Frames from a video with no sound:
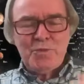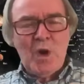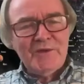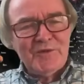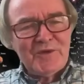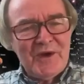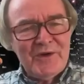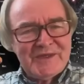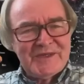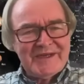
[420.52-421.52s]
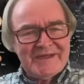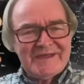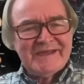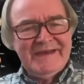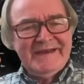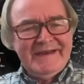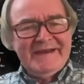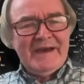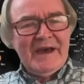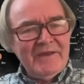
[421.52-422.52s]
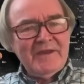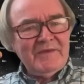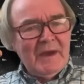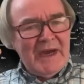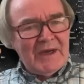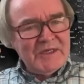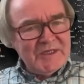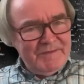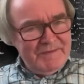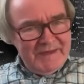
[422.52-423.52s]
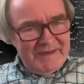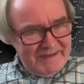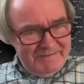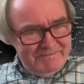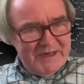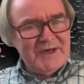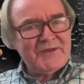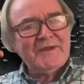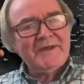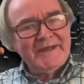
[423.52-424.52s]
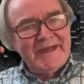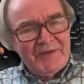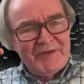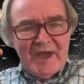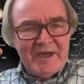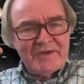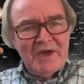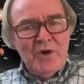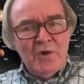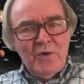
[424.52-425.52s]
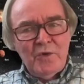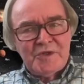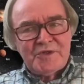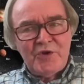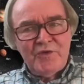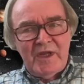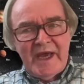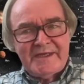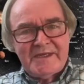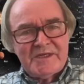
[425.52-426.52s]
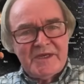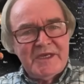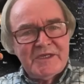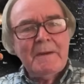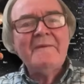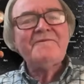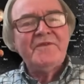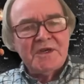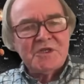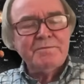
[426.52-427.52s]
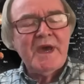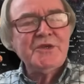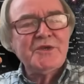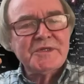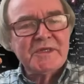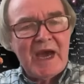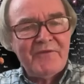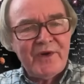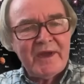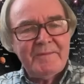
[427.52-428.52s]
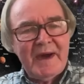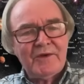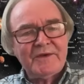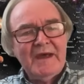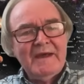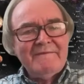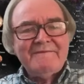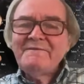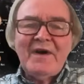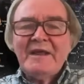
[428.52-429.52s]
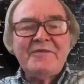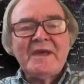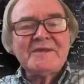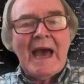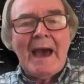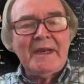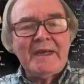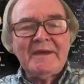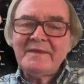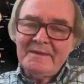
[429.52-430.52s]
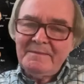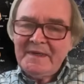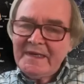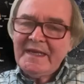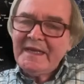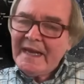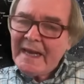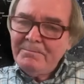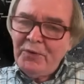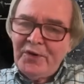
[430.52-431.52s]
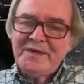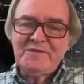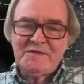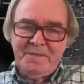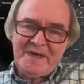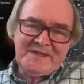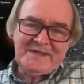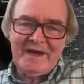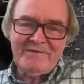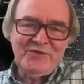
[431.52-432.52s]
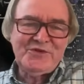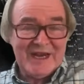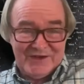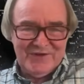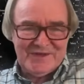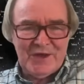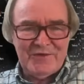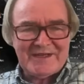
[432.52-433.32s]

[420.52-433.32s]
wonderful coincidence about his birth and death date also related to his first major discovery about funny things happening at the beginning and end points of space-time trajectories. So